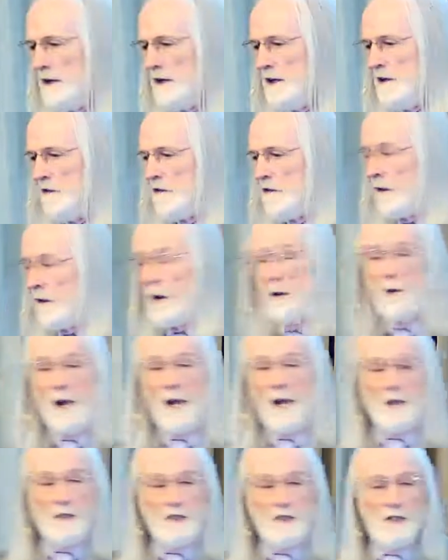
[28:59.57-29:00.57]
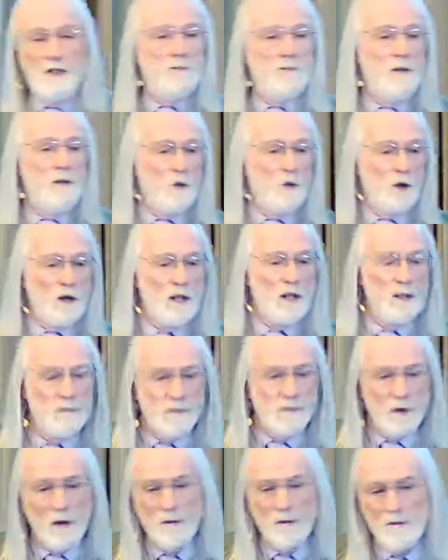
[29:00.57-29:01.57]
for a raise. She had been working
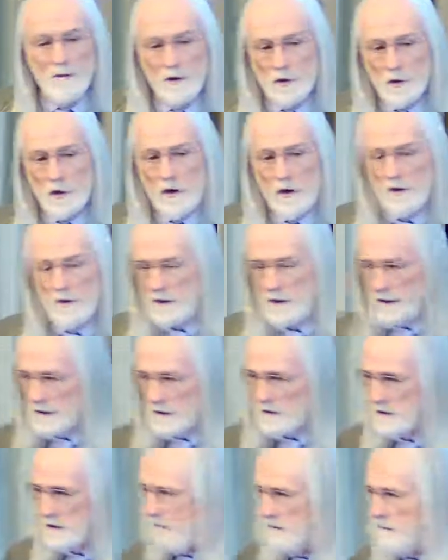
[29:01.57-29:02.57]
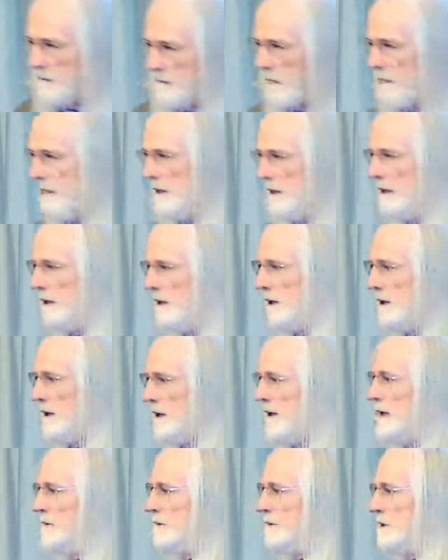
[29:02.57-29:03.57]
for him for 12
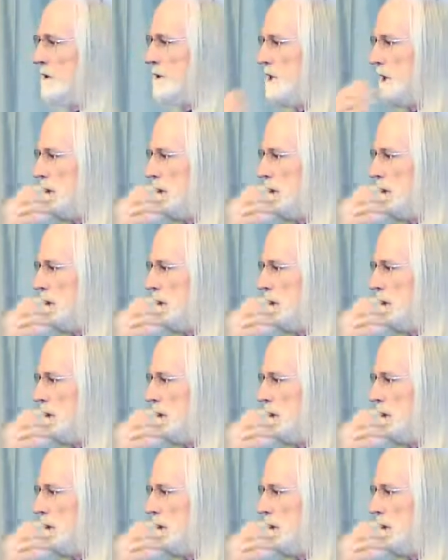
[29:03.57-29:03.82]
years. She